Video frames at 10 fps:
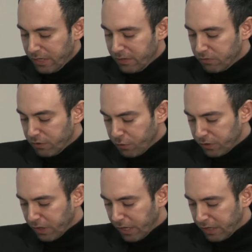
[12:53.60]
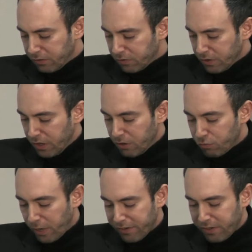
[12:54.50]
In a different case,
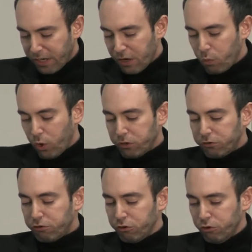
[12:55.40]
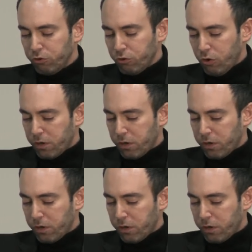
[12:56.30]
writing a word Jew